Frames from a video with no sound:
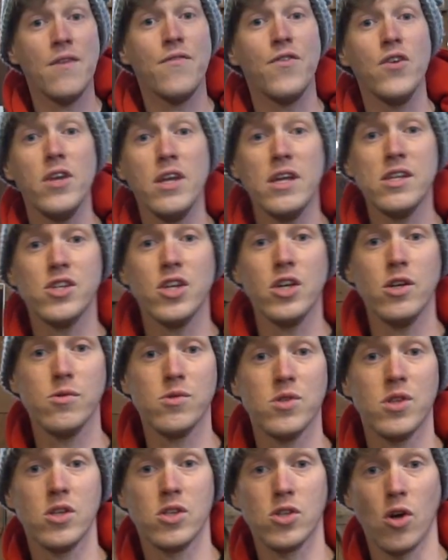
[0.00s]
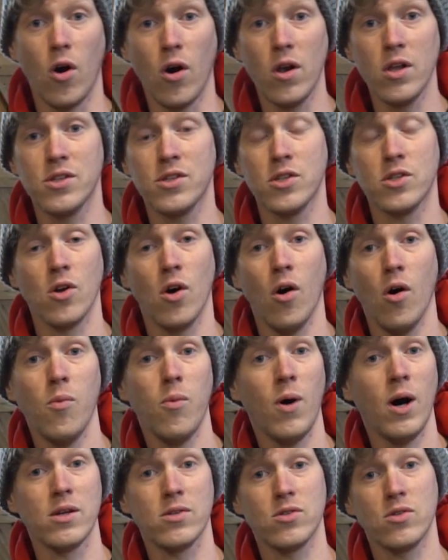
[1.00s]
If you need to use the toilet at all
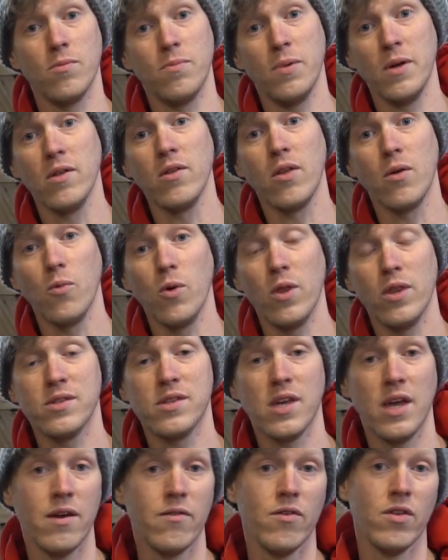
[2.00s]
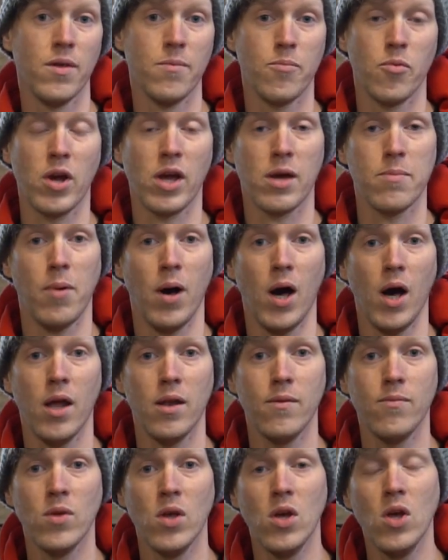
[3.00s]
whilst you're building with us here at the Brick
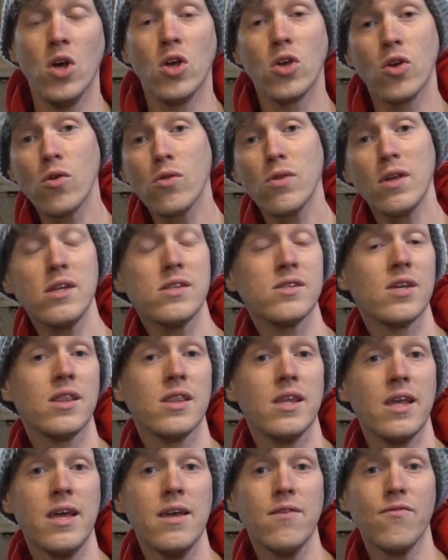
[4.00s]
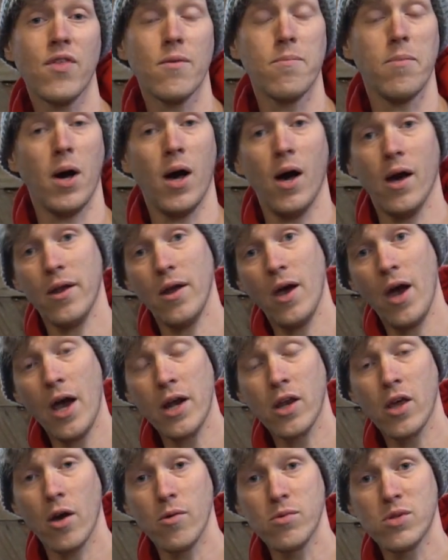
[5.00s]
Barn, you'll need to leave the barn
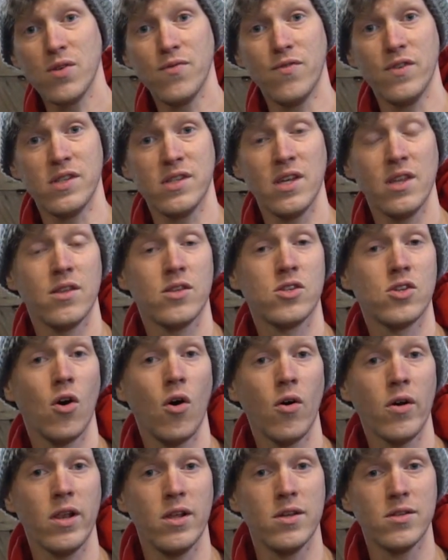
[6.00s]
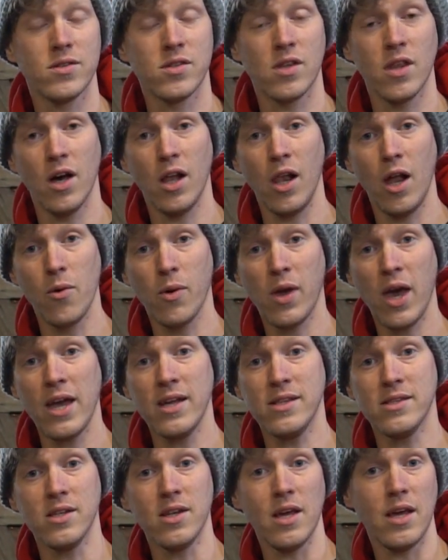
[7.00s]
and go to visit the toilets that are
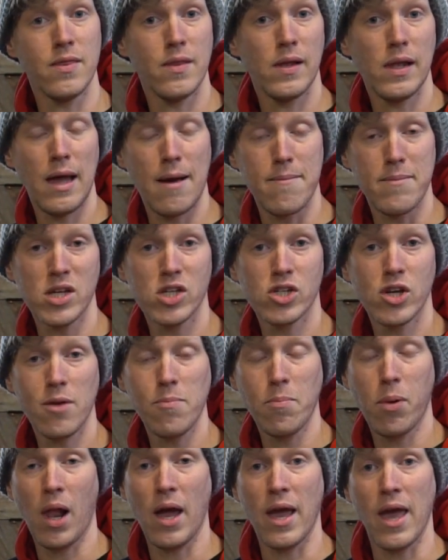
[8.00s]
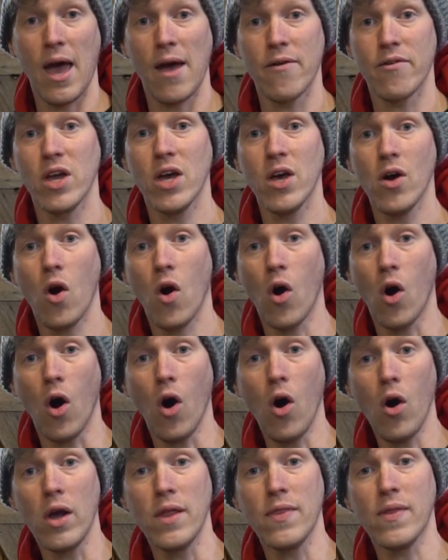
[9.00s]
located in the lambing shed play area
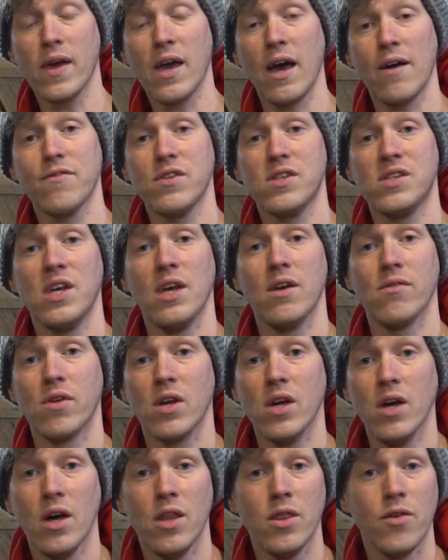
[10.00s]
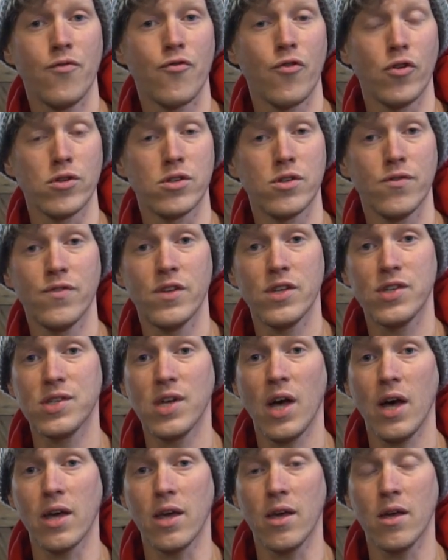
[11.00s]
or in the cafeteria at the front of the
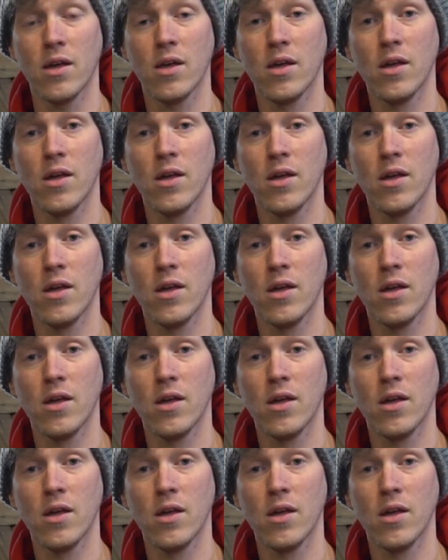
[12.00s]
site.